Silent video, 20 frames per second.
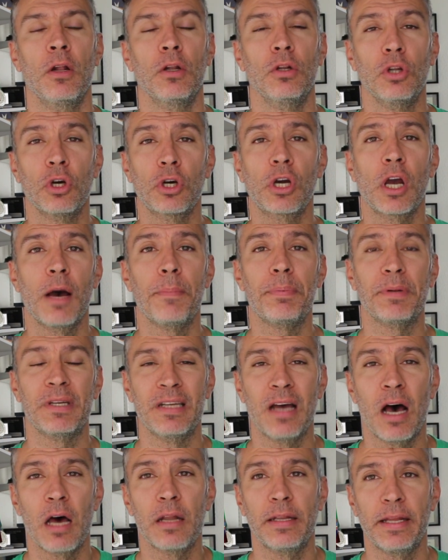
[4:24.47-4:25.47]
Look up
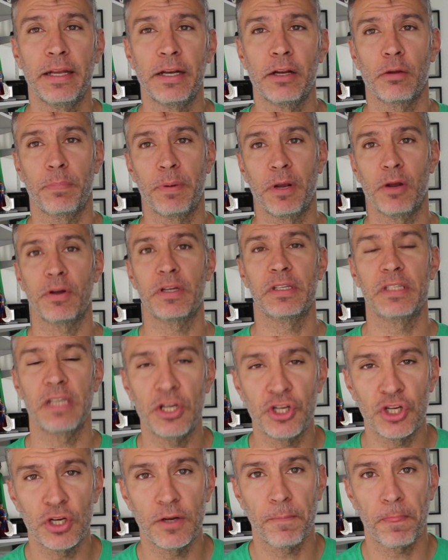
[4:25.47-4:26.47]
non-linear
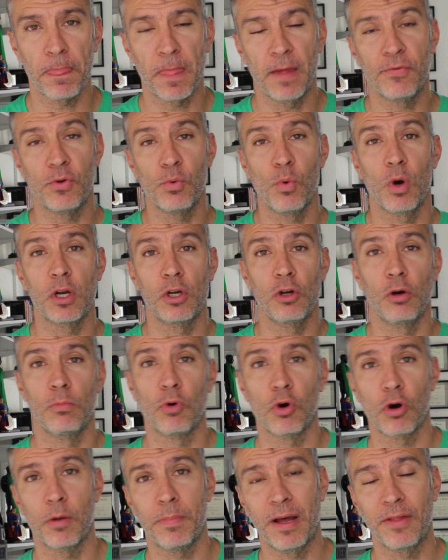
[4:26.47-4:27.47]
periodization if you want to know
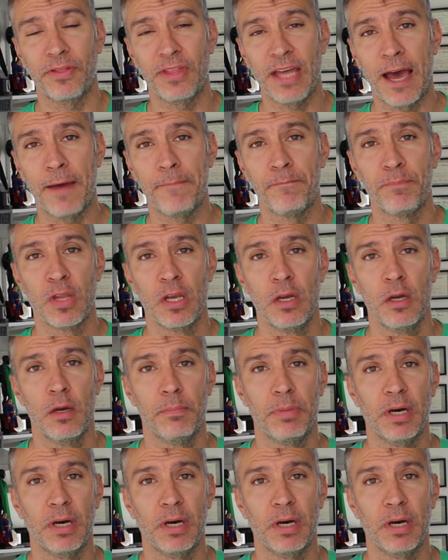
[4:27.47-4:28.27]
more about that.